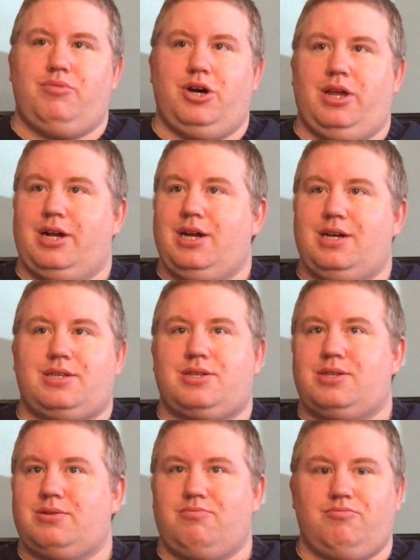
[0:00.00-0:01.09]
But I
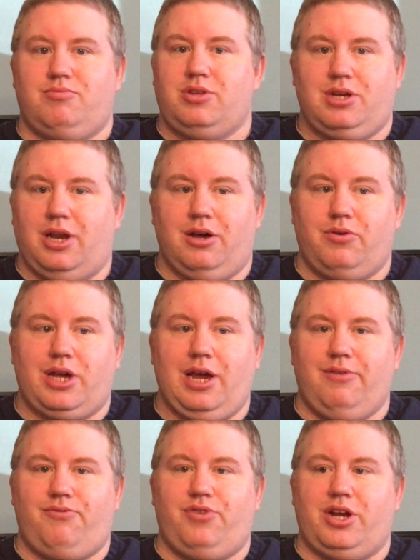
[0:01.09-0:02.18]
guess, we
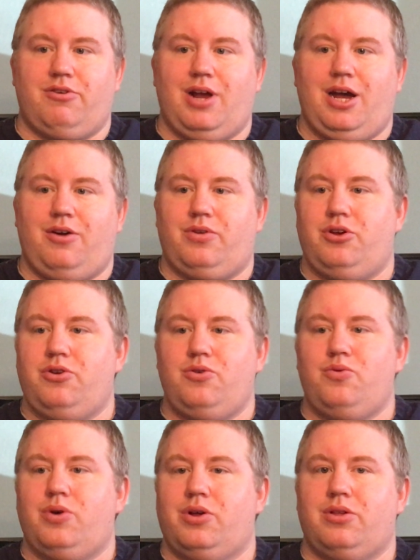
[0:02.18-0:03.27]
can't figure out
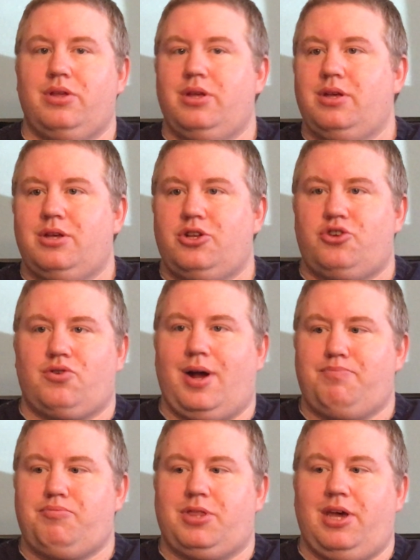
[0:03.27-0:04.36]
who
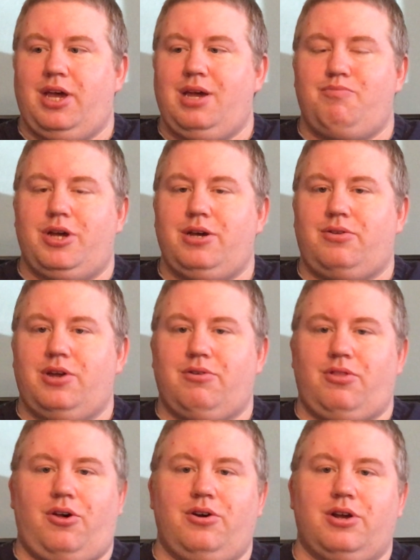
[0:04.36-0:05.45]
dropped the hay bale. They're
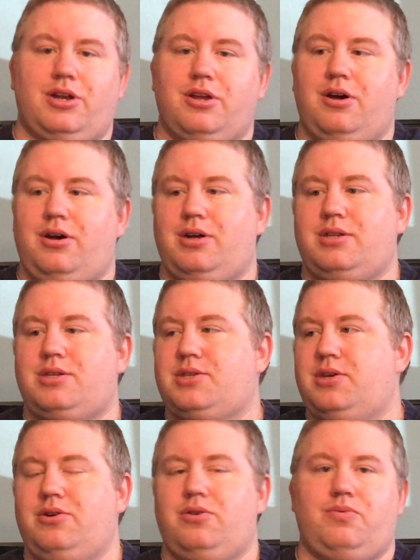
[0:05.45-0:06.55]
long and gone.
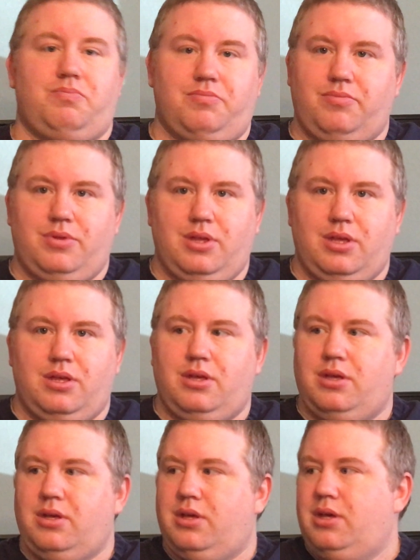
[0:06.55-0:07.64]
So
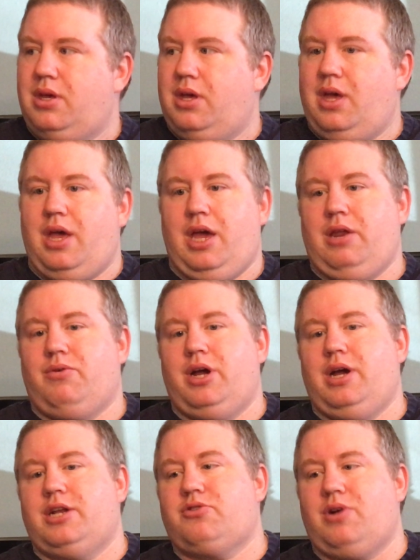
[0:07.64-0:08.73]

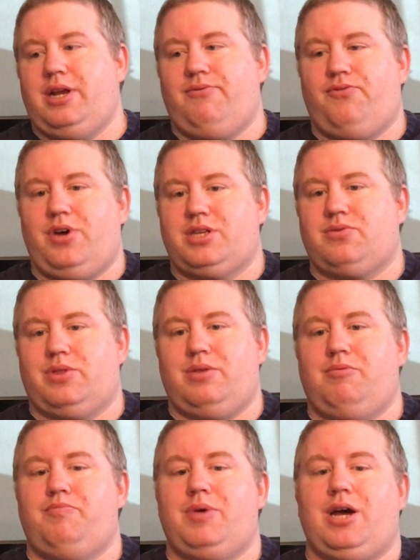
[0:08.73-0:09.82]
anyway, I tried to fuss with
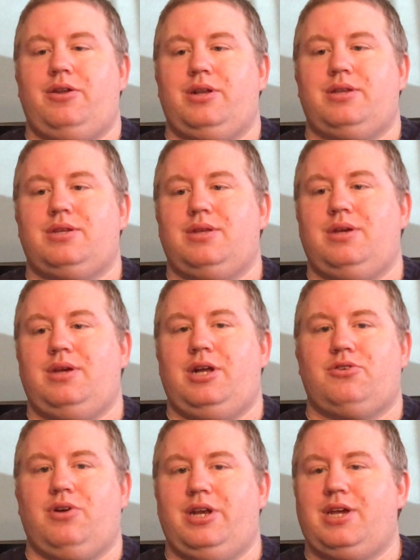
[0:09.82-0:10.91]
them about it. I
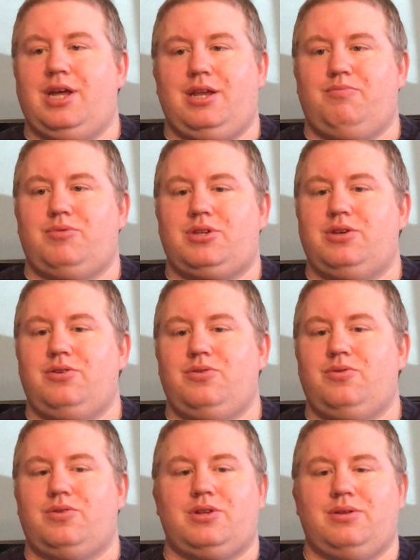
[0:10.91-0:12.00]
tried to get them
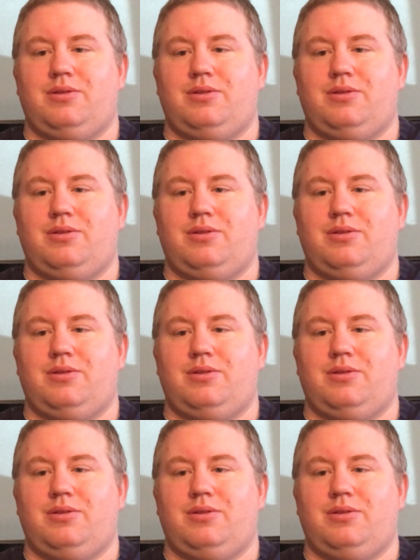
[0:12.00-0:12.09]
to...